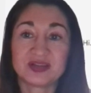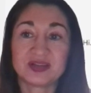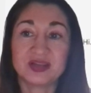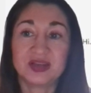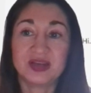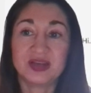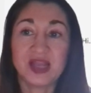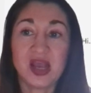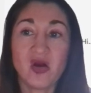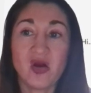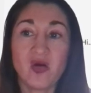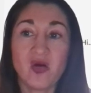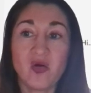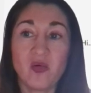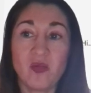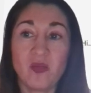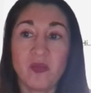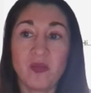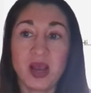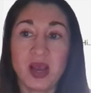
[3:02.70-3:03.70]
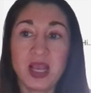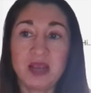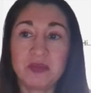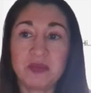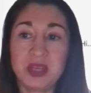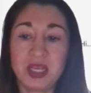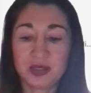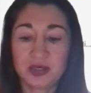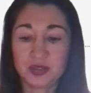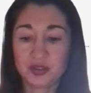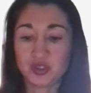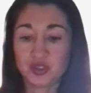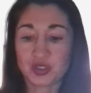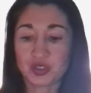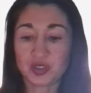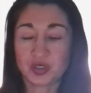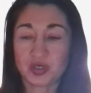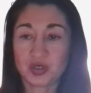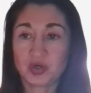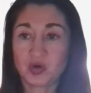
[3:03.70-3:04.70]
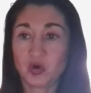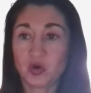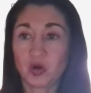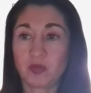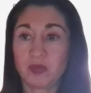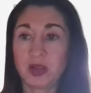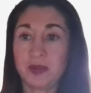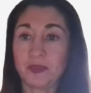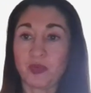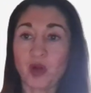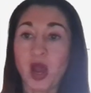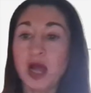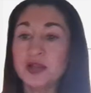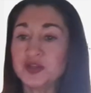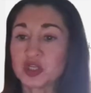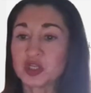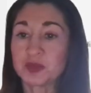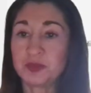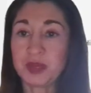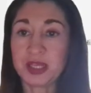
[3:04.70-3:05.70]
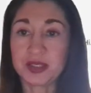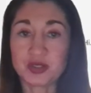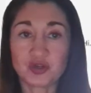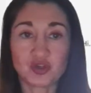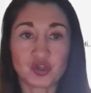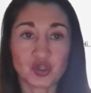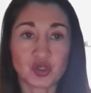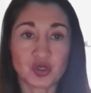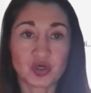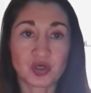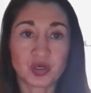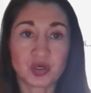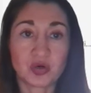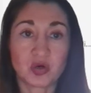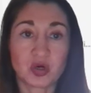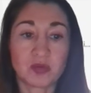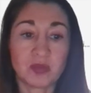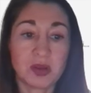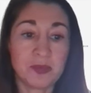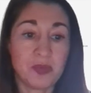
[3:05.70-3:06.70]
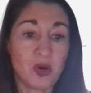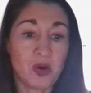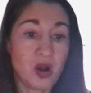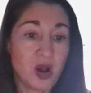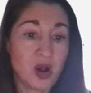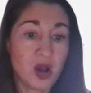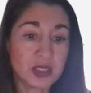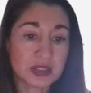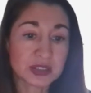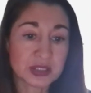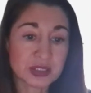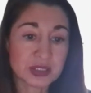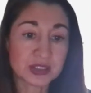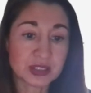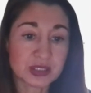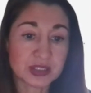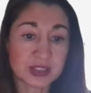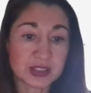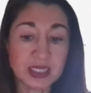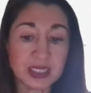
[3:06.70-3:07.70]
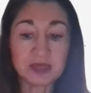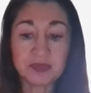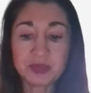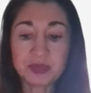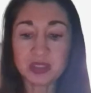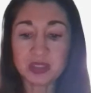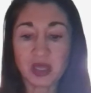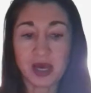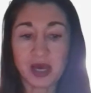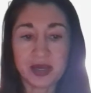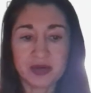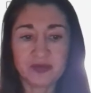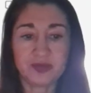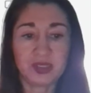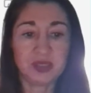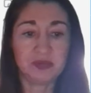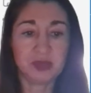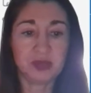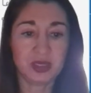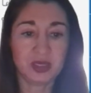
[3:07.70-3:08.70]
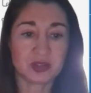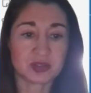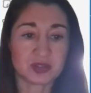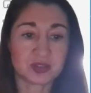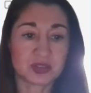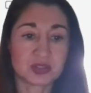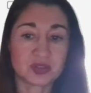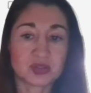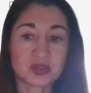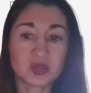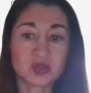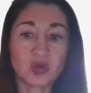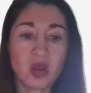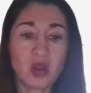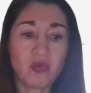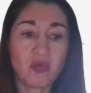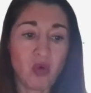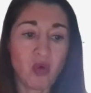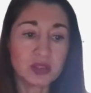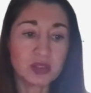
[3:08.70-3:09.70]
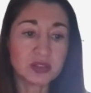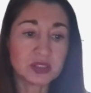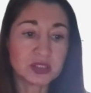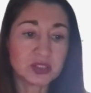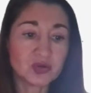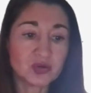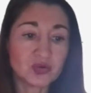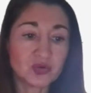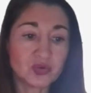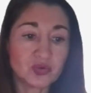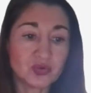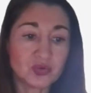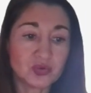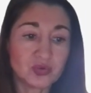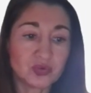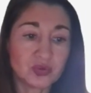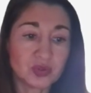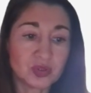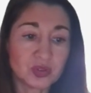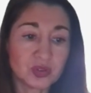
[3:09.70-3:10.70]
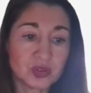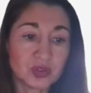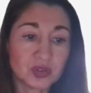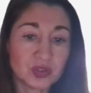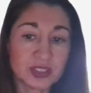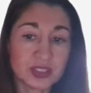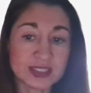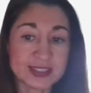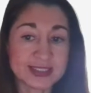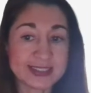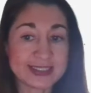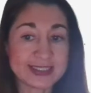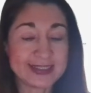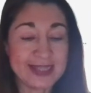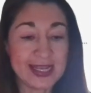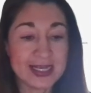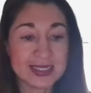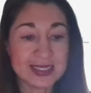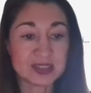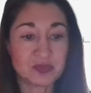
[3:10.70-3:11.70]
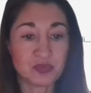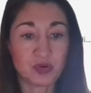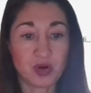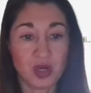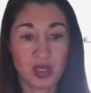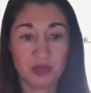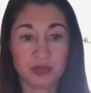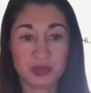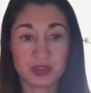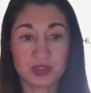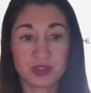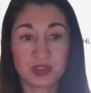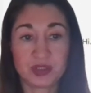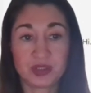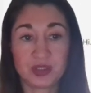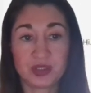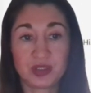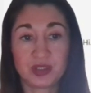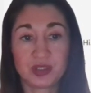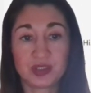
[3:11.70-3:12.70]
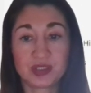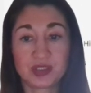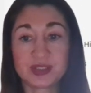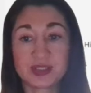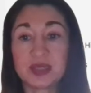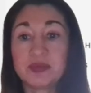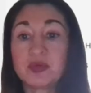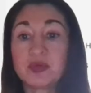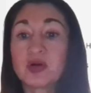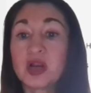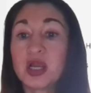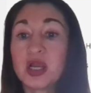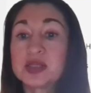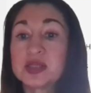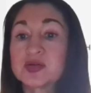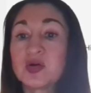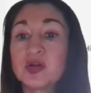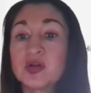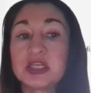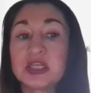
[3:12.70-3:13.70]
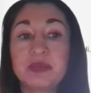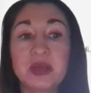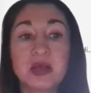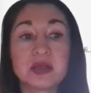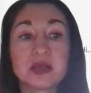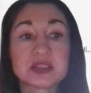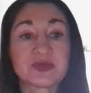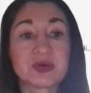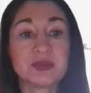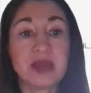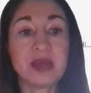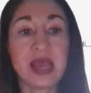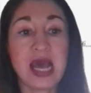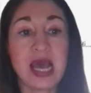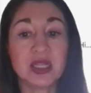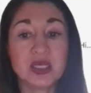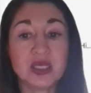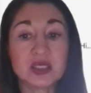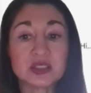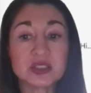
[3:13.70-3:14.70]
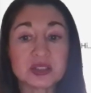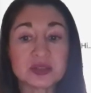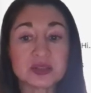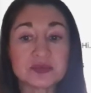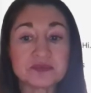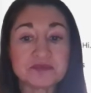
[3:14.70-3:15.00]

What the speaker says: now my manager or my project manager or my boss sent me a lot of emails. So I want to, as this next prompt, summarize all emails from Alex